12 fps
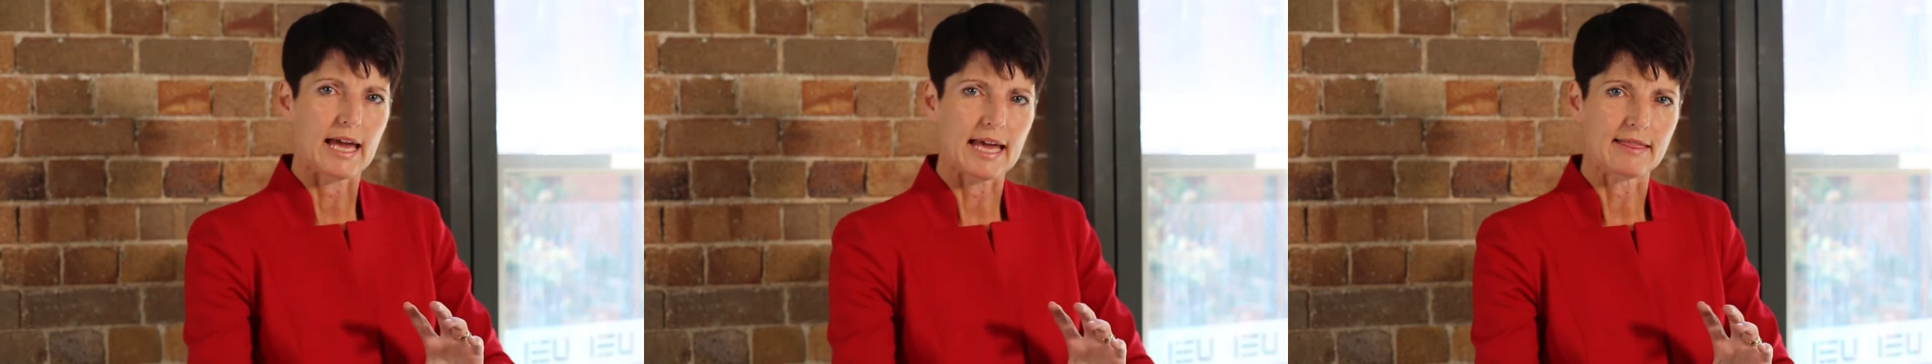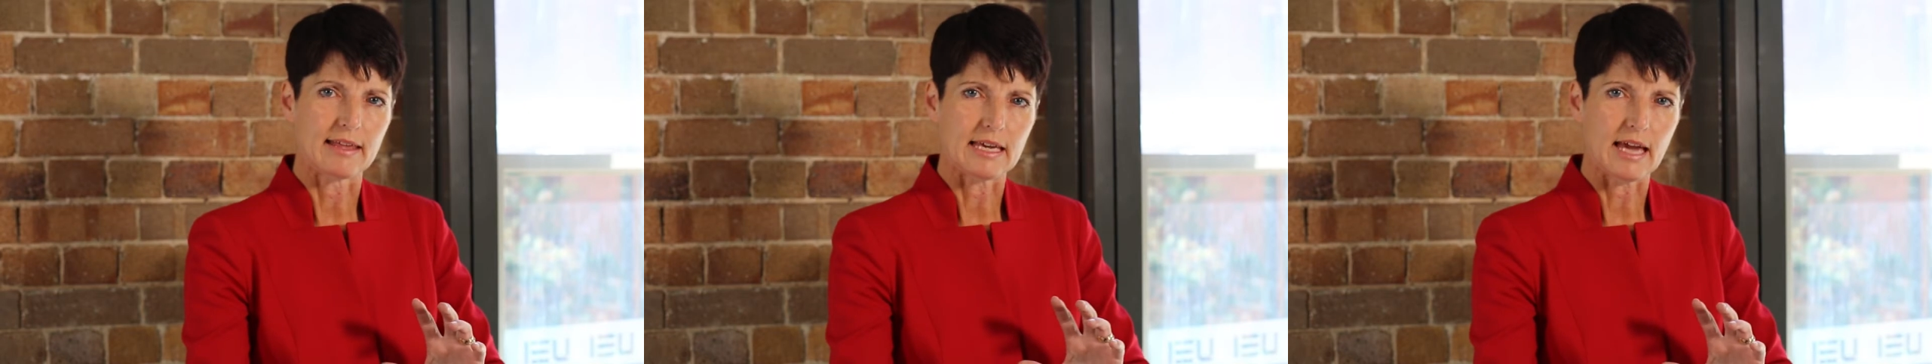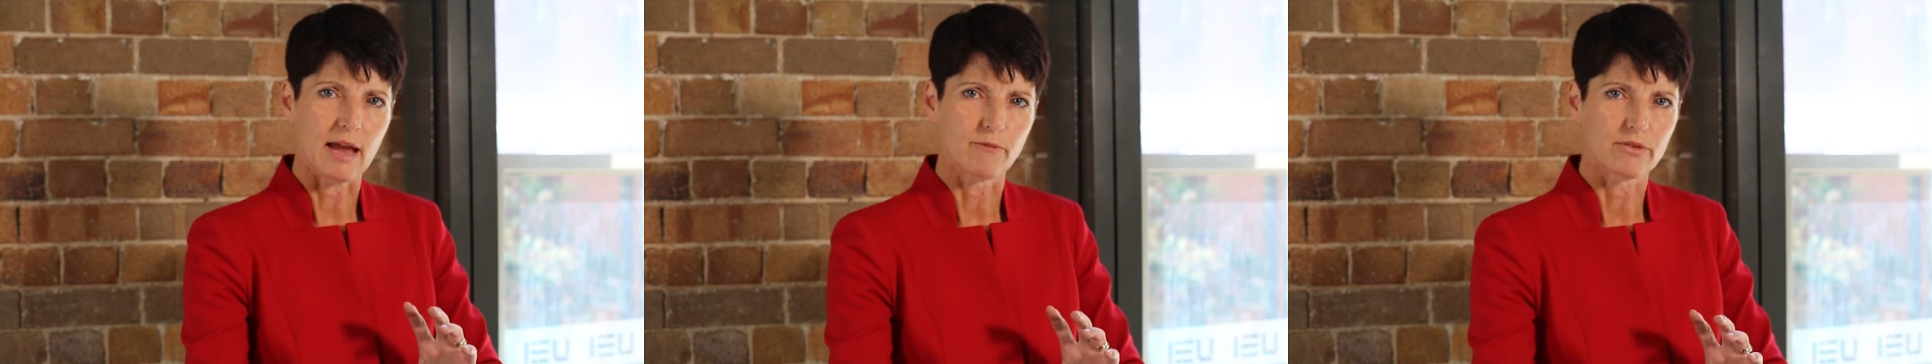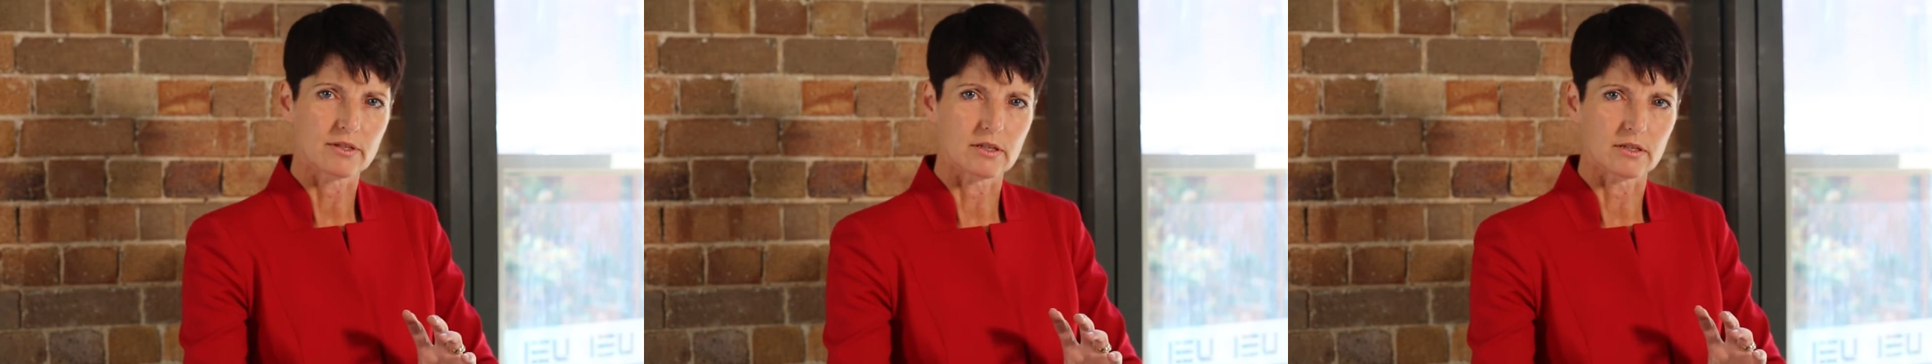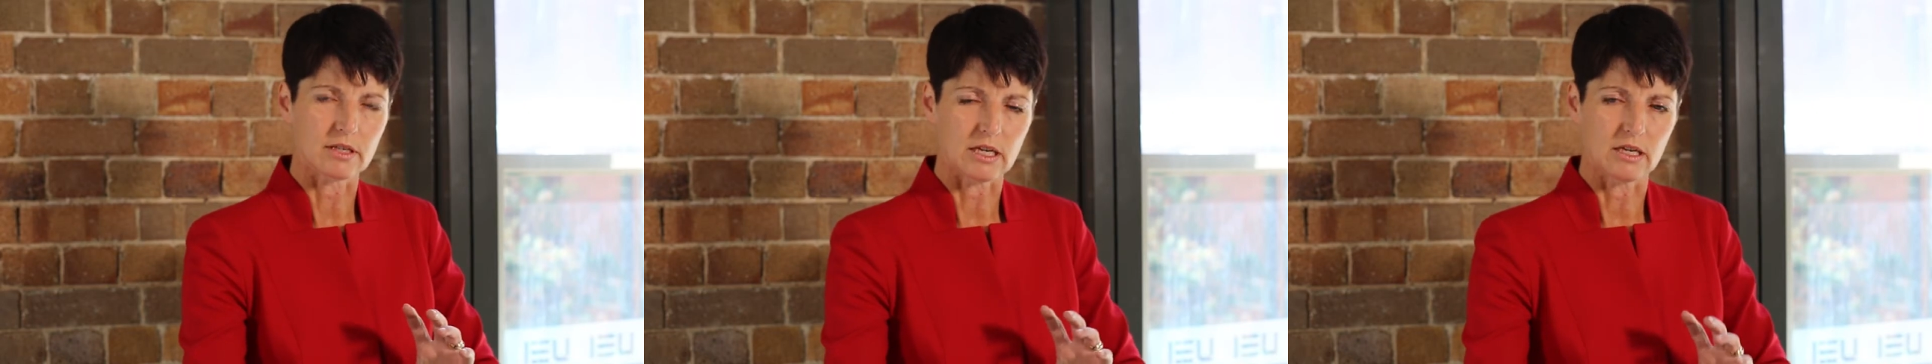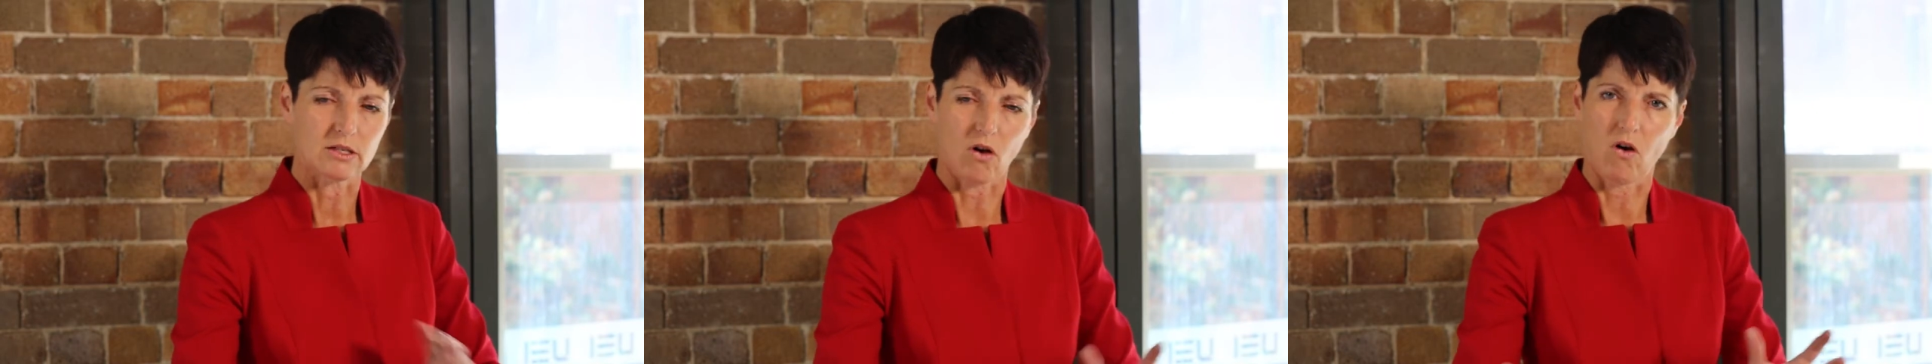the emphasis
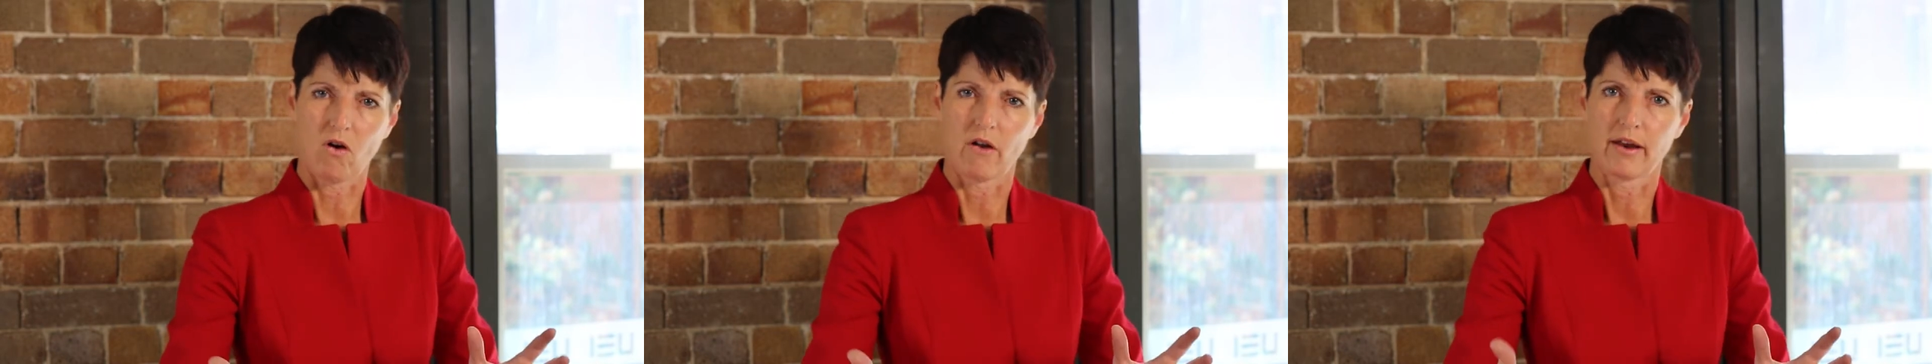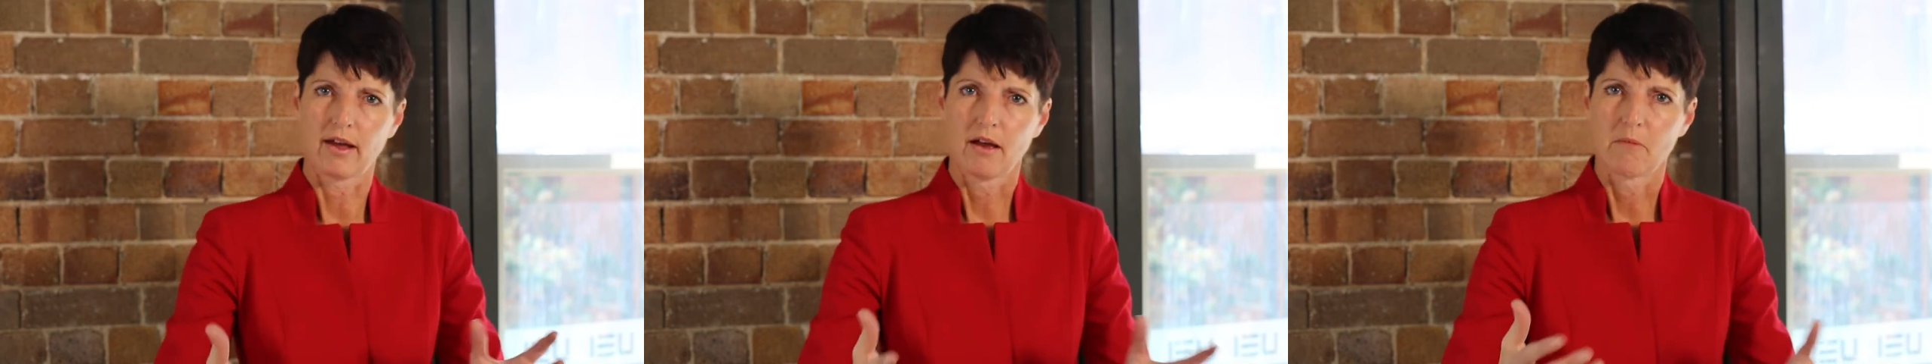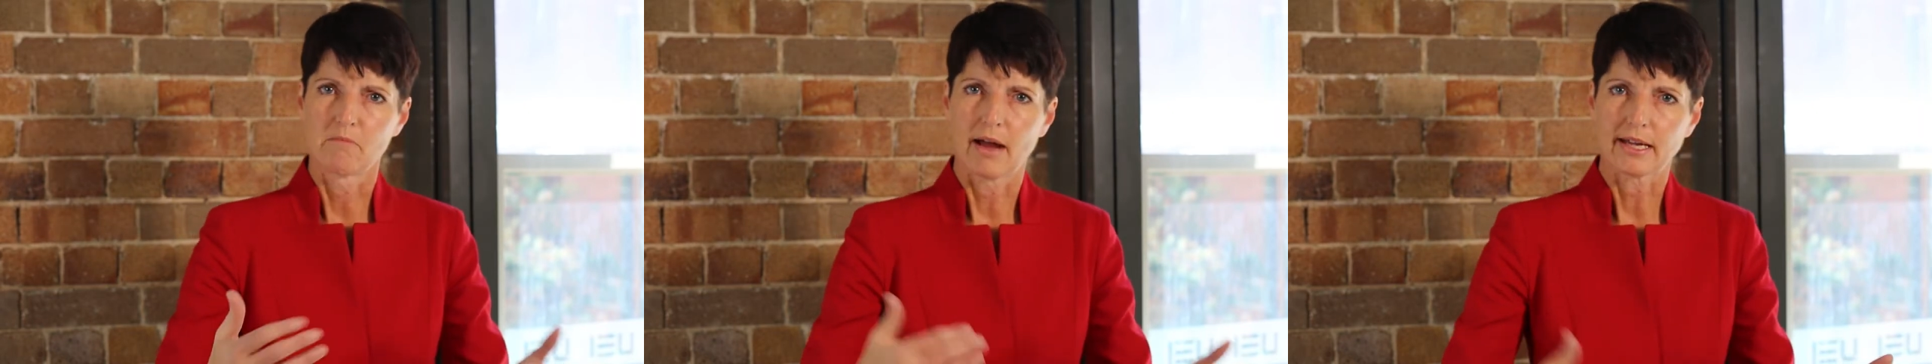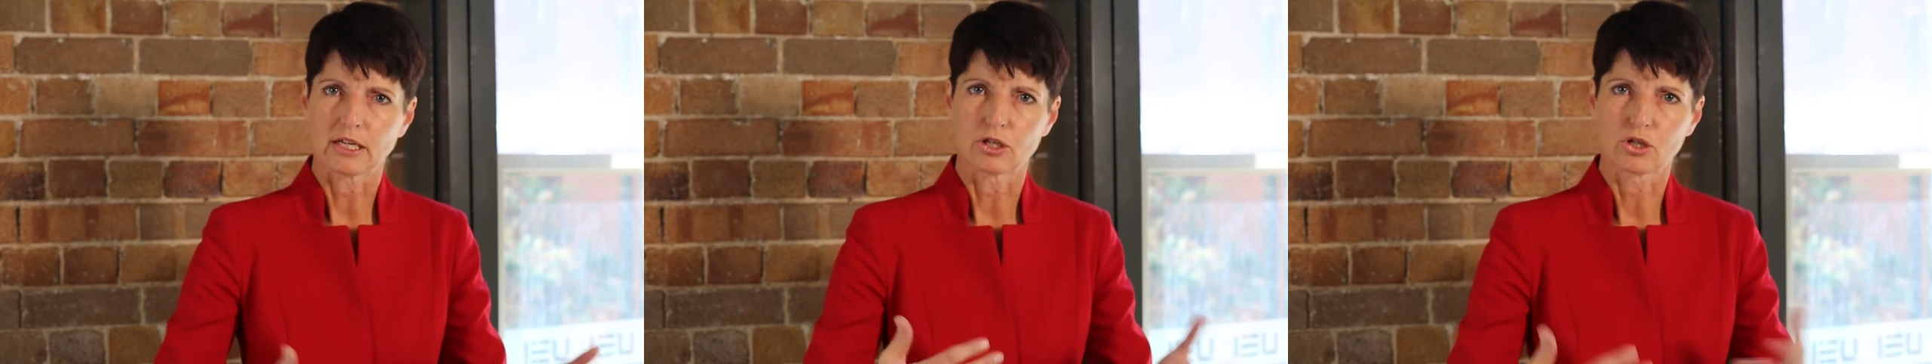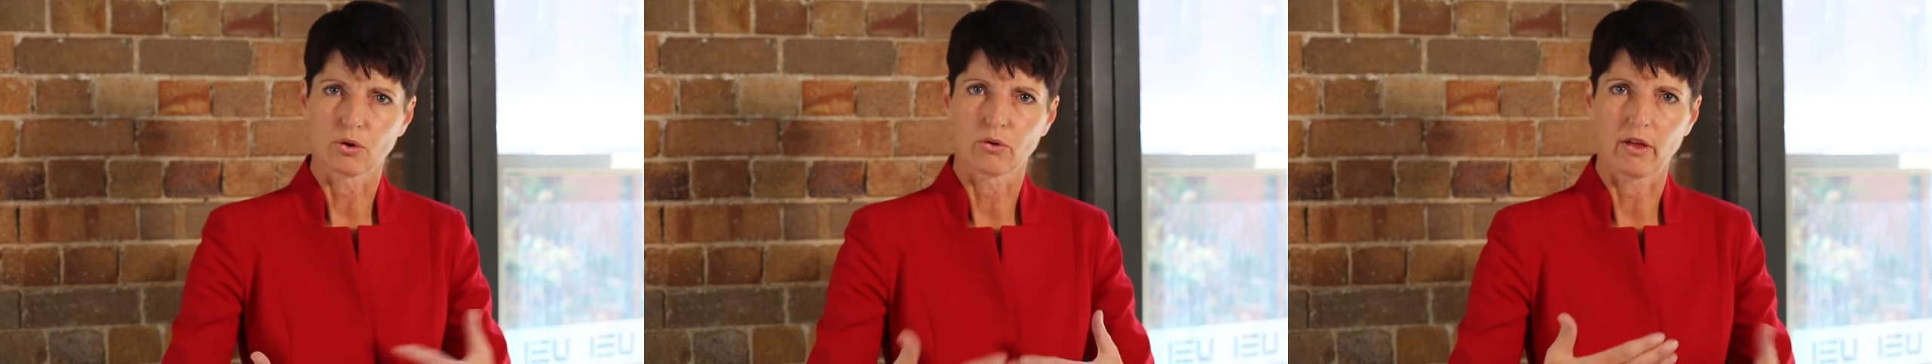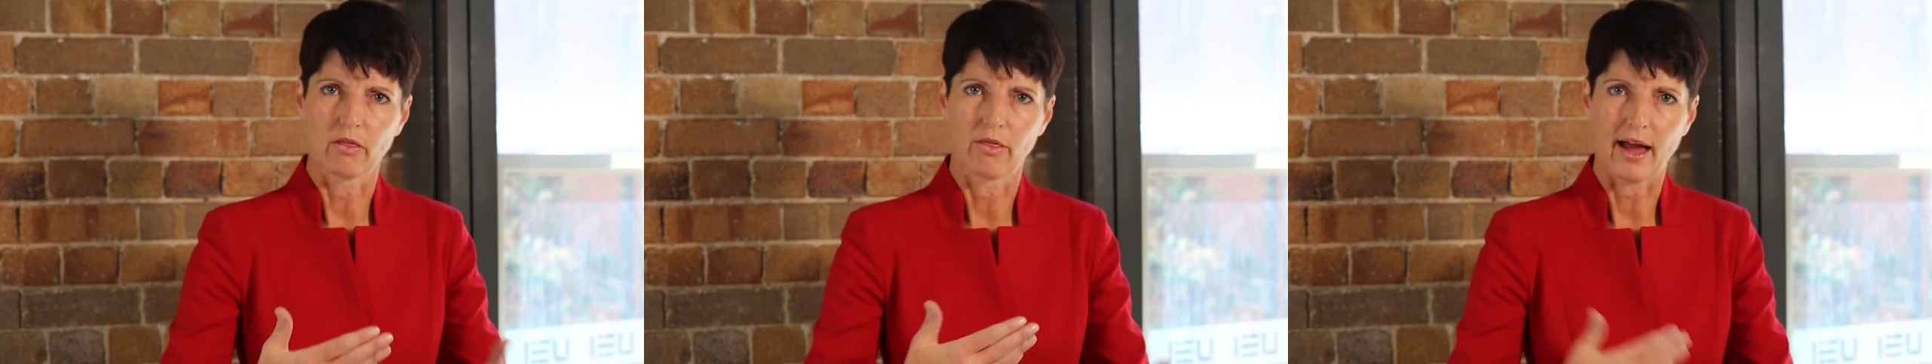is on making sure
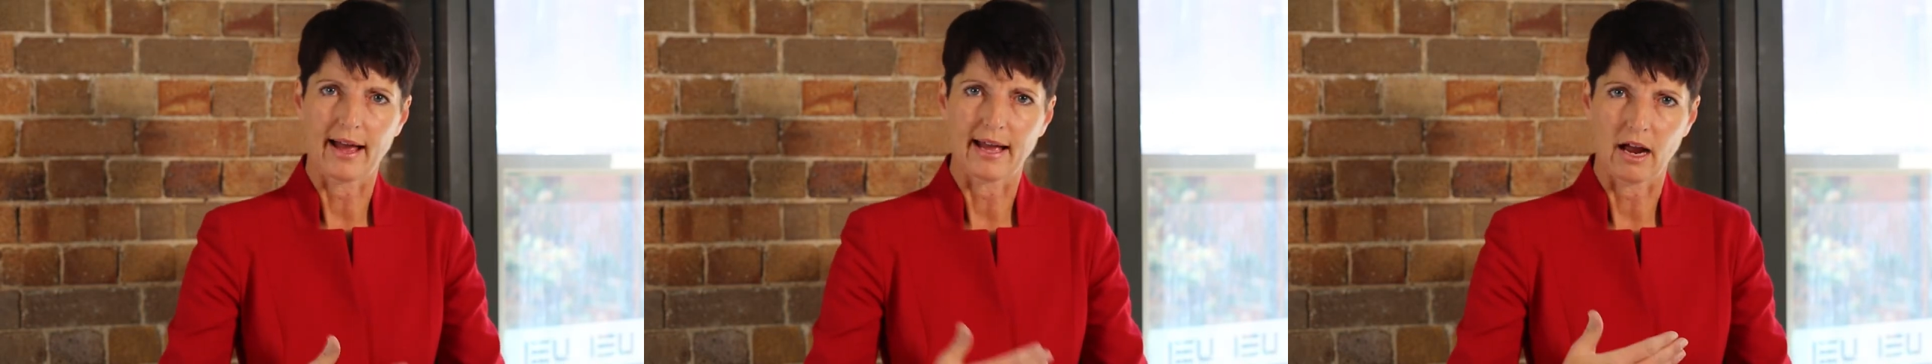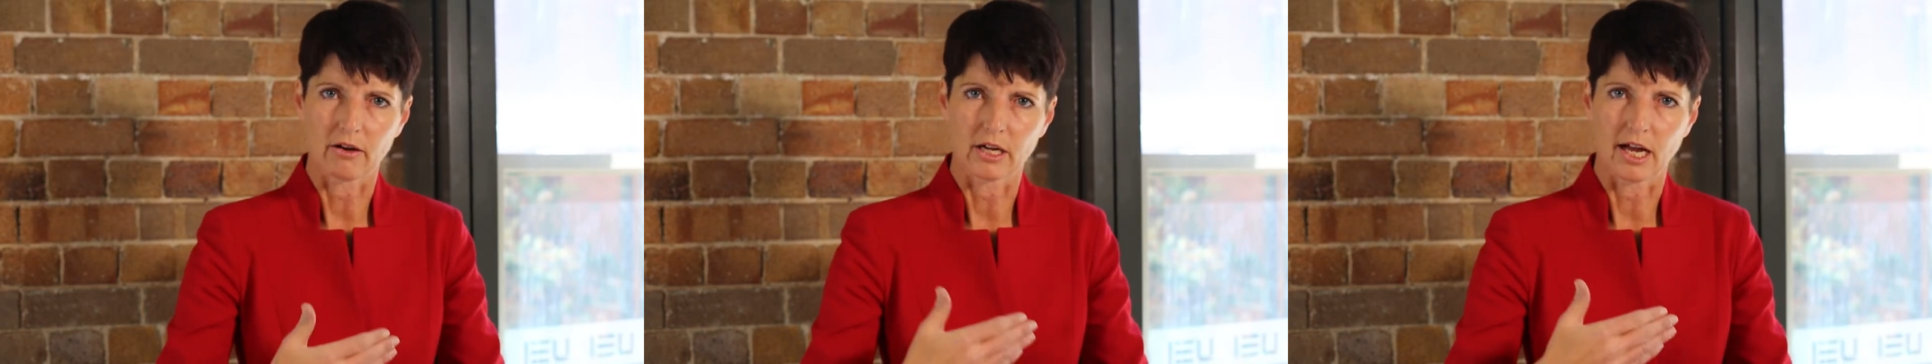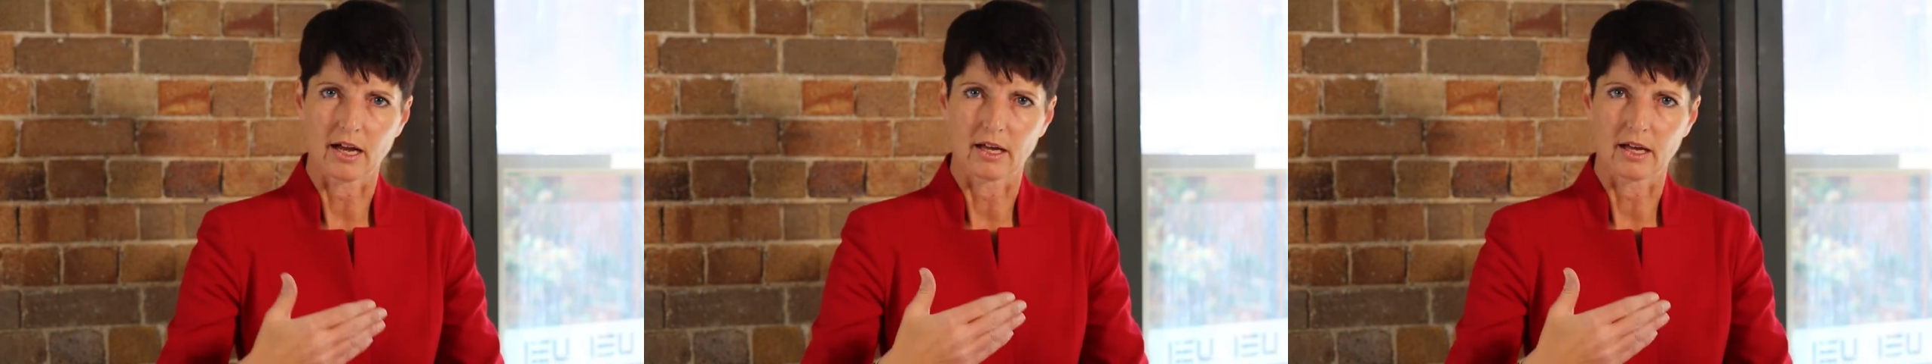that they are